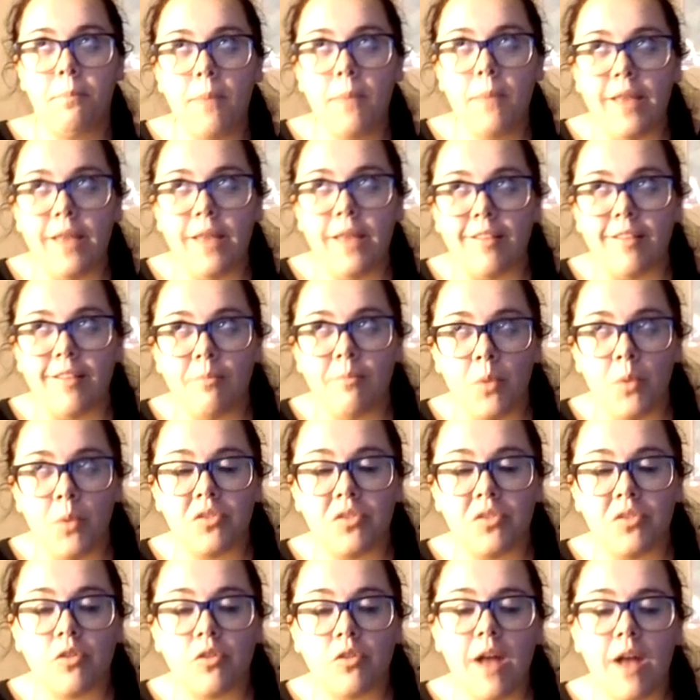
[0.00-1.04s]
and the
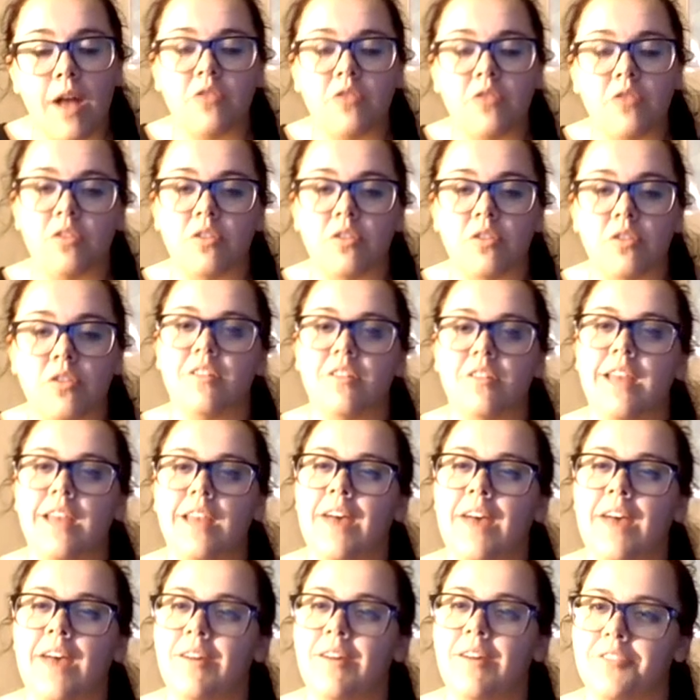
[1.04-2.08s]
most scratch resistant.
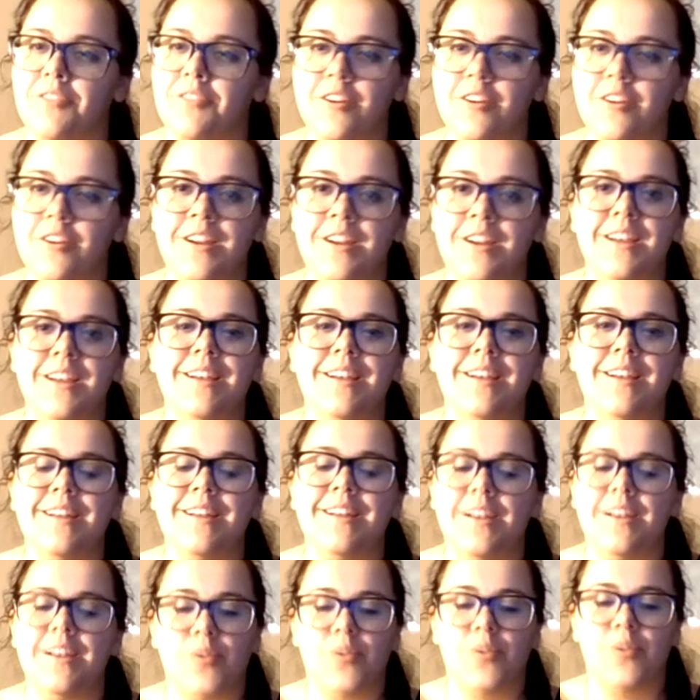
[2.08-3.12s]
However,
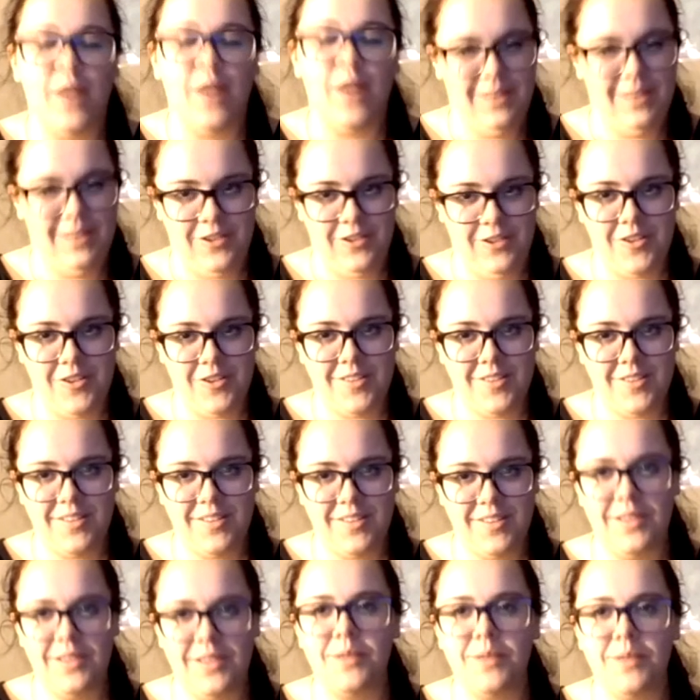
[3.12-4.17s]
it's quite dangerous.
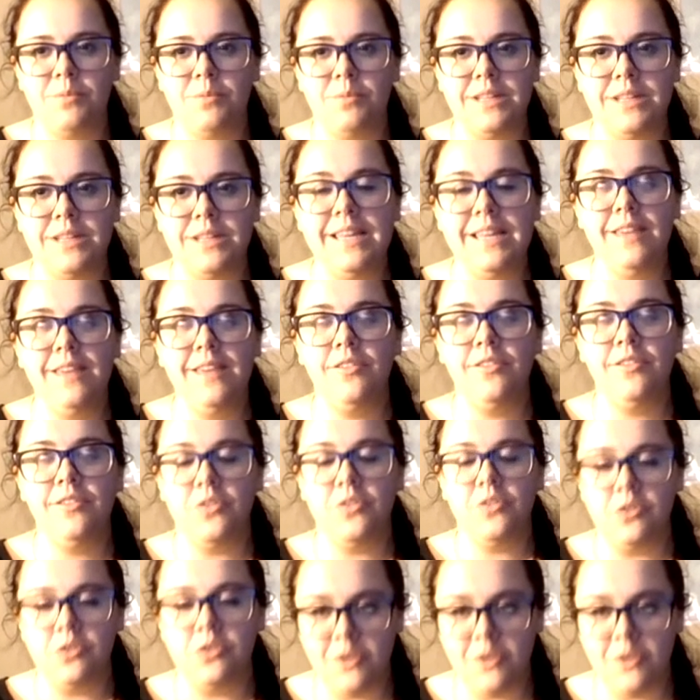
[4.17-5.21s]
Please
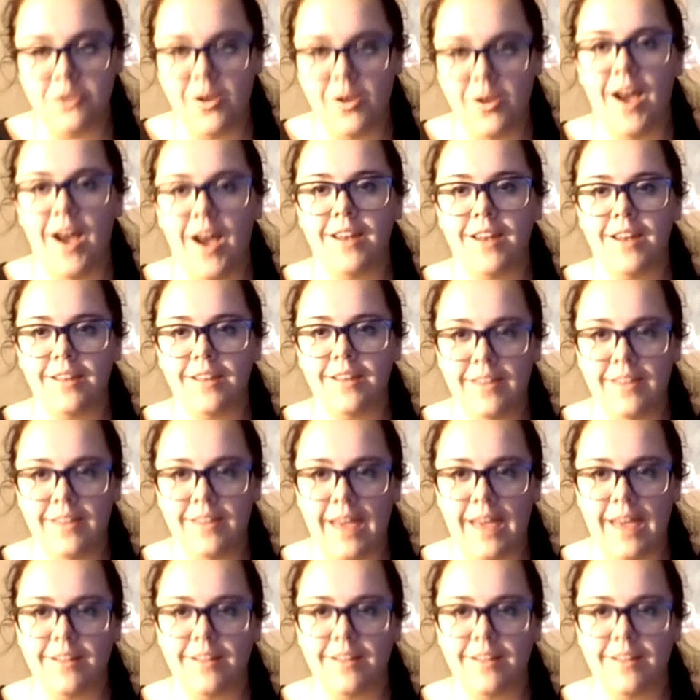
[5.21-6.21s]
do not get